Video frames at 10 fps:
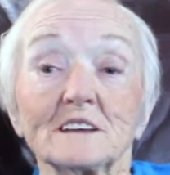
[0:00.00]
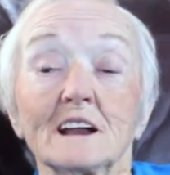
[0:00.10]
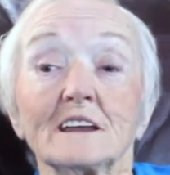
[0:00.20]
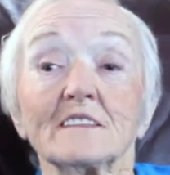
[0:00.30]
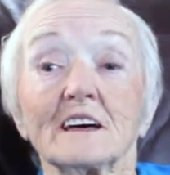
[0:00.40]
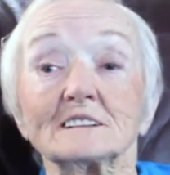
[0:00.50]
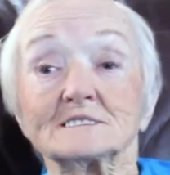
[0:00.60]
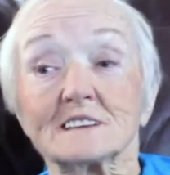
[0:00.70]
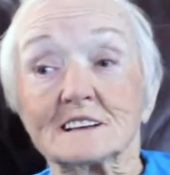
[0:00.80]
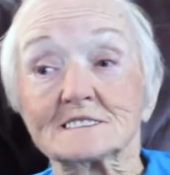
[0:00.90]
tell you,
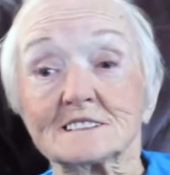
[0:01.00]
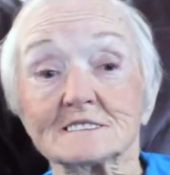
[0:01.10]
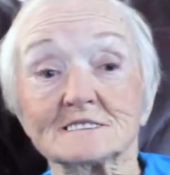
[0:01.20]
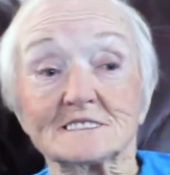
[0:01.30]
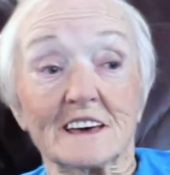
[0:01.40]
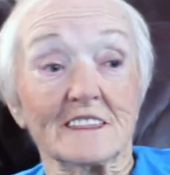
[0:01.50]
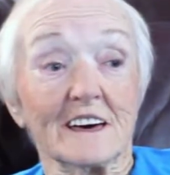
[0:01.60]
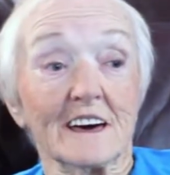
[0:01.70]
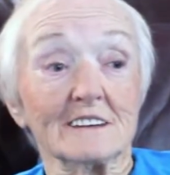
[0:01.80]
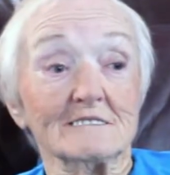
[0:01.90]
I still say
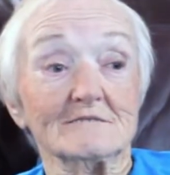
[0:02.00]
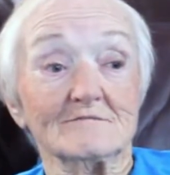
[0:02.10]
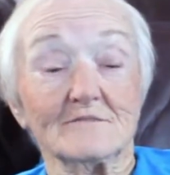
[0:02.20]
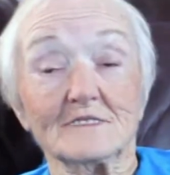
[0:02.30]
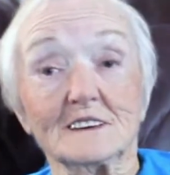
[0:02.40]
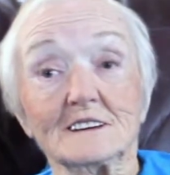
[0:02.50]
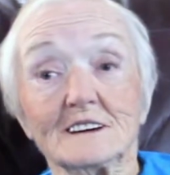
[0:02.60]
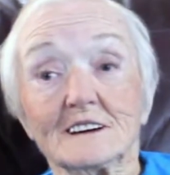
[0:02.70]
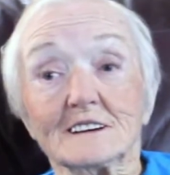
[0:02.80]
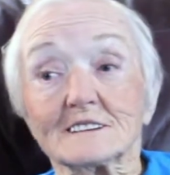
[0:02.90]
that.
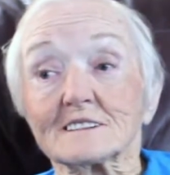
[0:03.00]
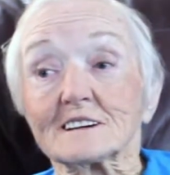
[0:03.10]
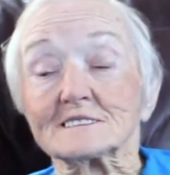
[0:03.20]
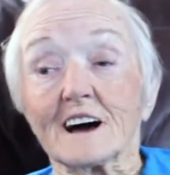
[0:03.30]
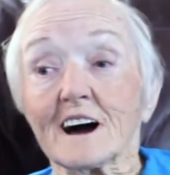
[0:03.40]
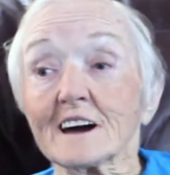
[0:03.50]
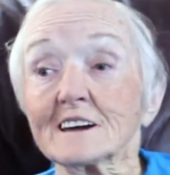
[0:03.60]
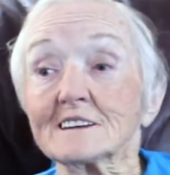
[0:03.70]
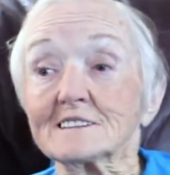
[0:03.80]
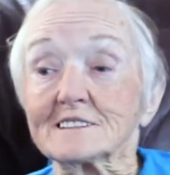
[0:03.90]
Because
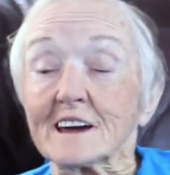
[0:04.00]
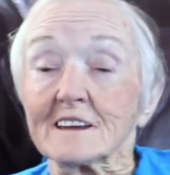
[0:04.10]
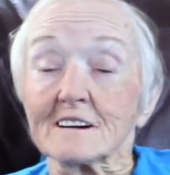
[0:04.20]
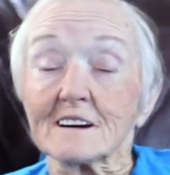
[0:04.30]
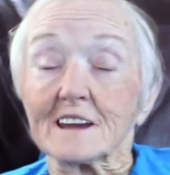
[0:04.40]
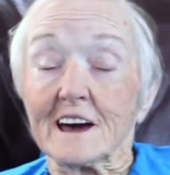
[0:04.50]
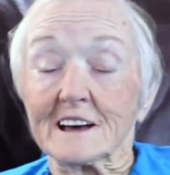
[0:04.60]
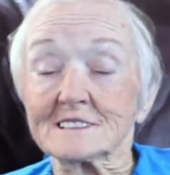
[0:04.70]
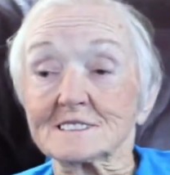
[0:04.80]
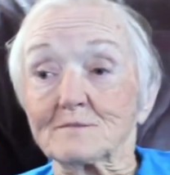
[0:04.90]
I cannot
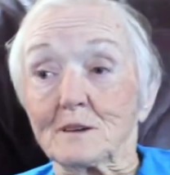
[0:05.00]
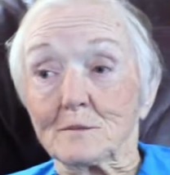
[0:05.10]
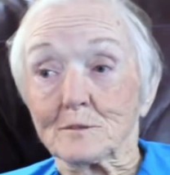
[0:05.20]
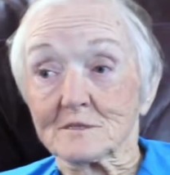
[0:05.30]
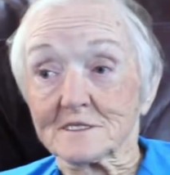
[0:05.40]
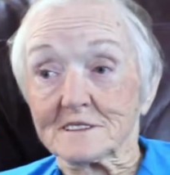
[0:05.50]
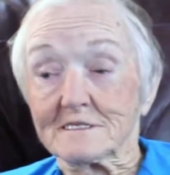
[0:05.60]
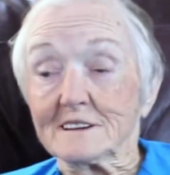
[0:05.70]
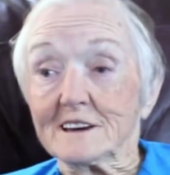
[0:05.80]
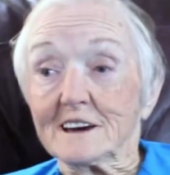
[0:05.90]
ask people
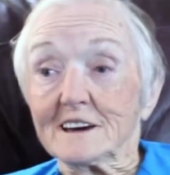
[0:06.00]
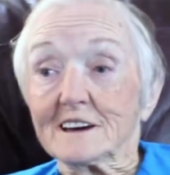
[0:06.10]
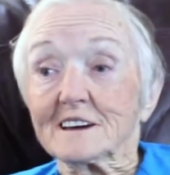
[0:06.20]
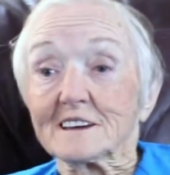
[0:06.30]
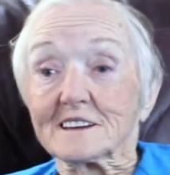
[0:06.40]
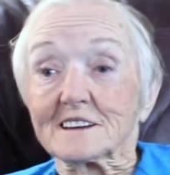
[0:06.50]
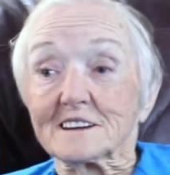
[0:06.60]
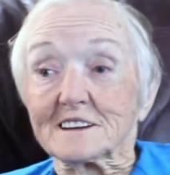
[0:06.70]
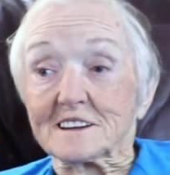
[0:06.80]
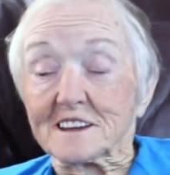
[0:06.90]
to
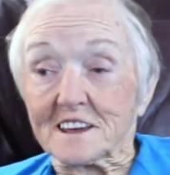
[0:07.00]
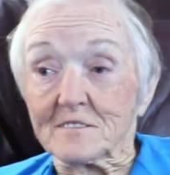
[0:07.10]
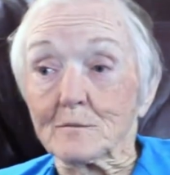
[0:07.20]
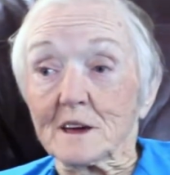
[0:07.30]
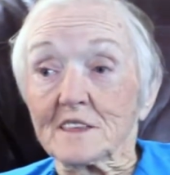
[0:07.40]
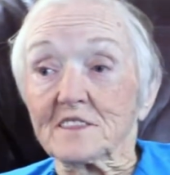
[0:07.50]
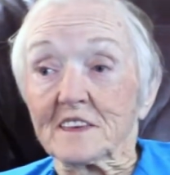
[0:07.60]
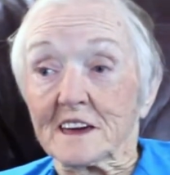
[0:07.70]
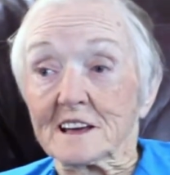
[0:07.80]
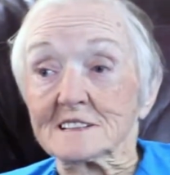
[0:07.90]
give me
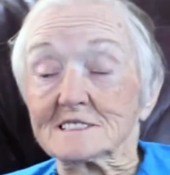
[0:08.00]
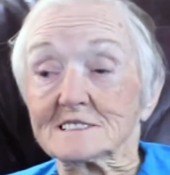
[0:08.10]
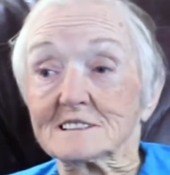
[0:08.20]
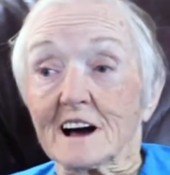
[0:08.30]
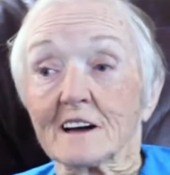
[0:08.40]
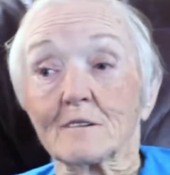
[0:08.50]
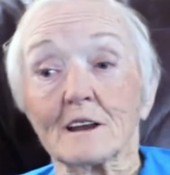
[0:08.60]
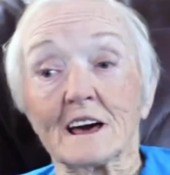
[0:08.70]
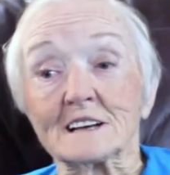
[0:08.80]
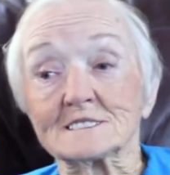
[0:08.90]
things. I
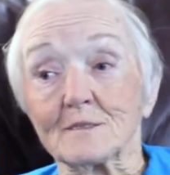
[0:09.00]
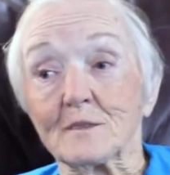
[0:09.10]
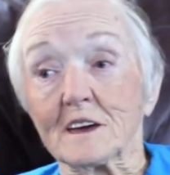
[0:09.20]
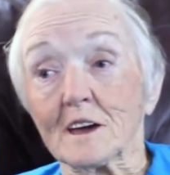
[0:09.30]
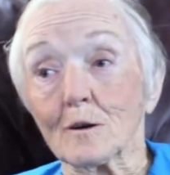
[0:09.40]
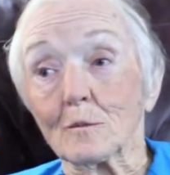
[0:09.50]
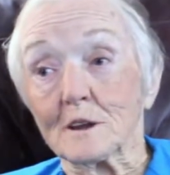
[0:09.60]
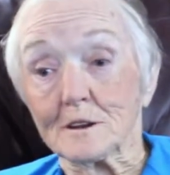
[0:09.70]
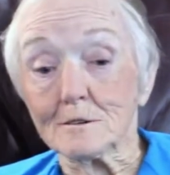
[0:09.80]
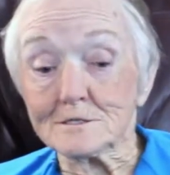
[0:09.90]
will ask them to help
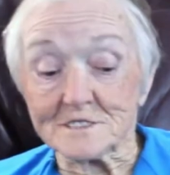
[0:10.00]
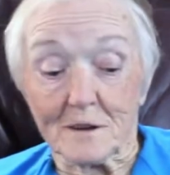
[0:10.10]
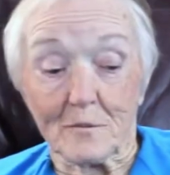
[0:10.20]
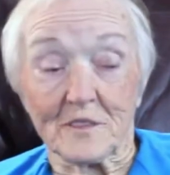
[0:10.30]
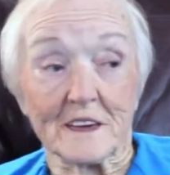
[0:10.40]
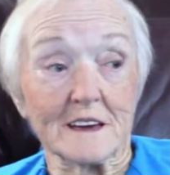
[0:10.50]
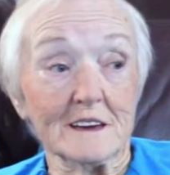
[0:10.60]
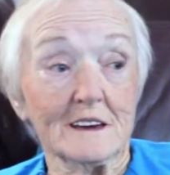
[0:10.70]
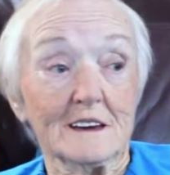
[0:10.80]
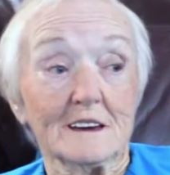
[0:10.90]
me do something,
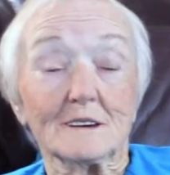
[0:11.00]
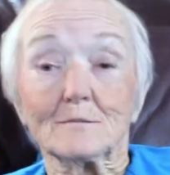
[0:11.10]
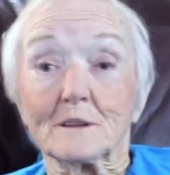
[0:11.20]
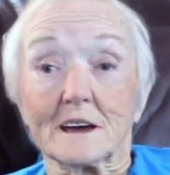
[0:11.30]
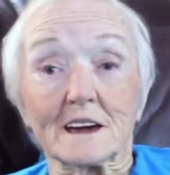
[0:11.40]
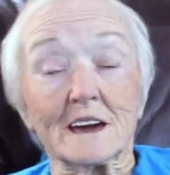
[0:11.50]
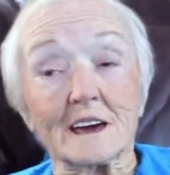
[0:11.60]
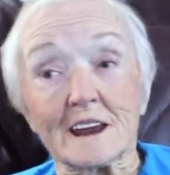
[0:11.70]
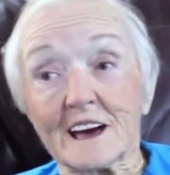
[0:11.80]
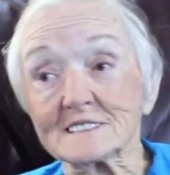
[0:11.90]
but I
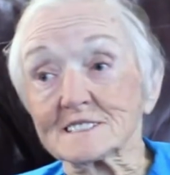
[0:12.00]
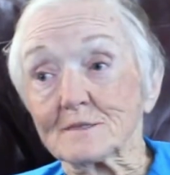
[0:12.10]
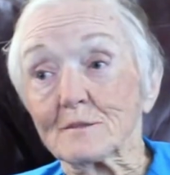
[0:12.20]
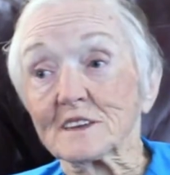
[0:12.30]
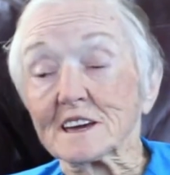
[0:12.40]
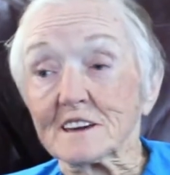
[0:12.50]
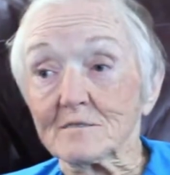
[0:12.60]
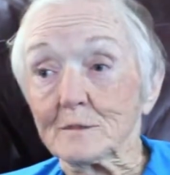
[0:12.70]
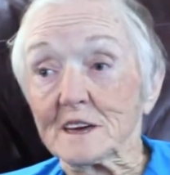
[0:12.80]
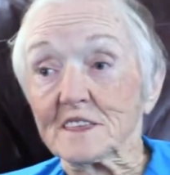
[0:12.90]
can't ask them to give
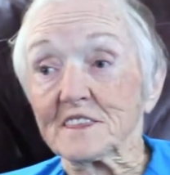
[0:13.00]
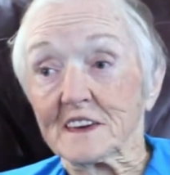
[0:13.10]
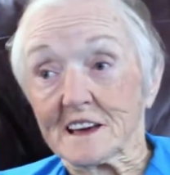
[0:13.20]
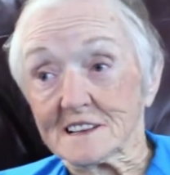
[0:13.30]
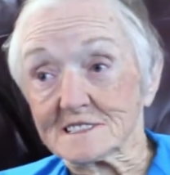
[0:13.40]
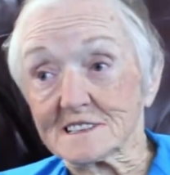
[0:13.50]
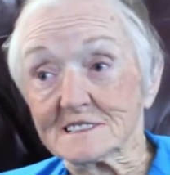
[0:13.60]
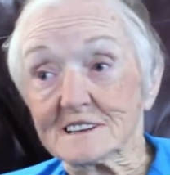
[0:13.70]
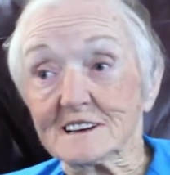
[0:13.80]
me things